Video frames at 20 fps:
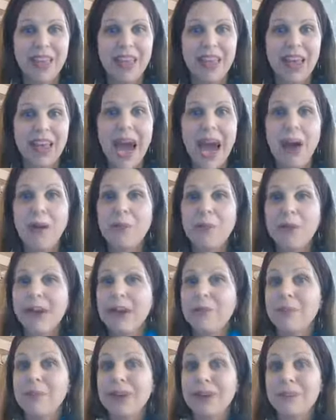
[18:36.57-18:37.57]
How am I a
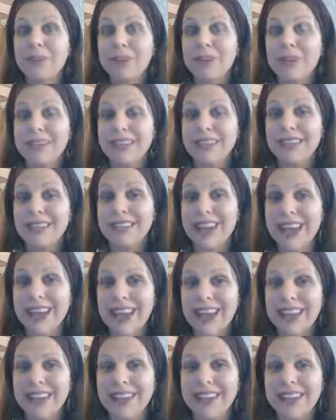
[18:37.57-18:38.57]
better person
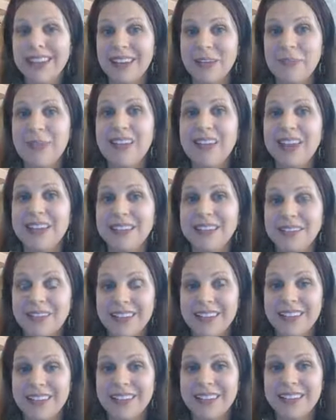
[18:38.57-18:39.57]
today because of
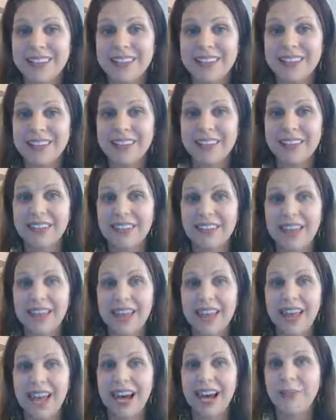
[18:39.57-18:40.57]
it?
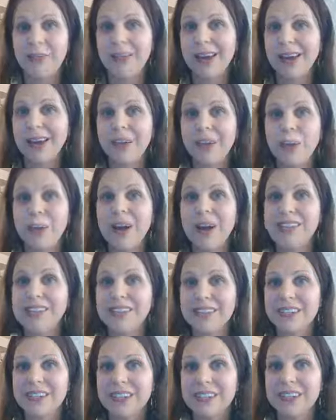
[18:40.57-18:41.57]
How am I
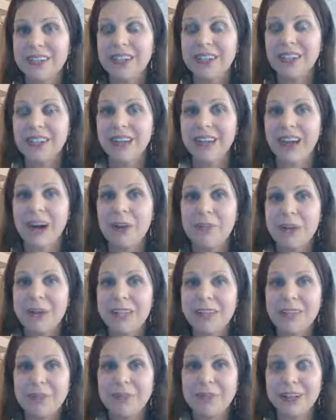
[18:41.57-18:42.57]
wiser? How am I
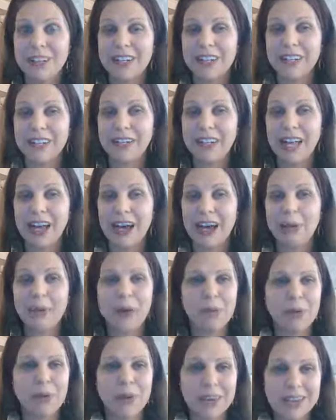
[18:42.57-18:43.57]
deeper? How am I
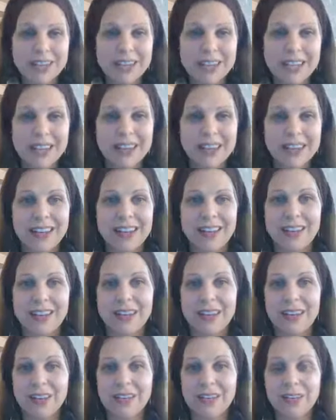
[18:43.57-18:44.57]
more understanding
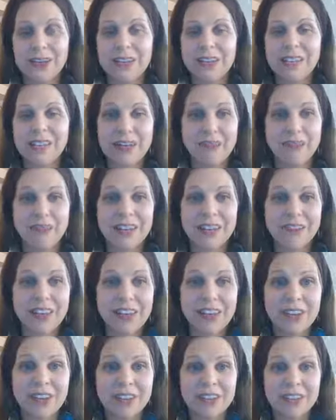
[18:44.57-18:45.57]
or accepting of
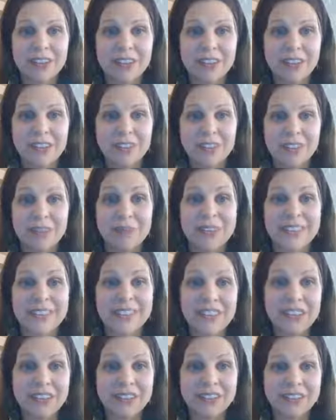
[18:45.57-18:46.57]
others and
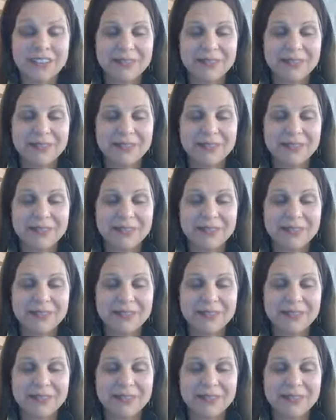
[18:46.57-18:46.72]
myself?